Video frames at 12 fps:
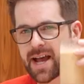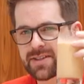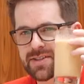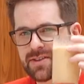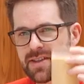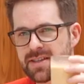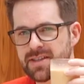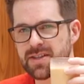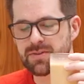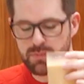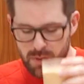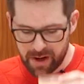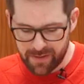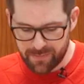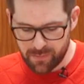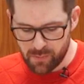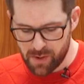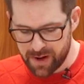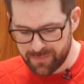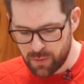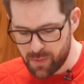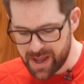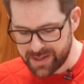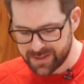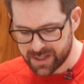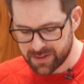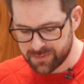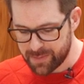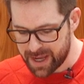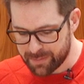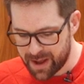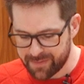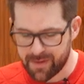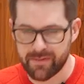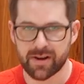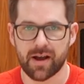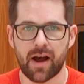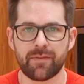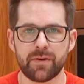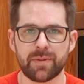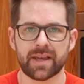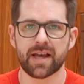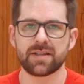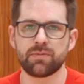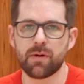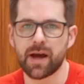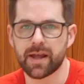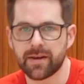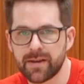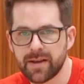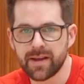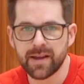And so this is one of the ways you can make My Favorite Coffee, but guess what?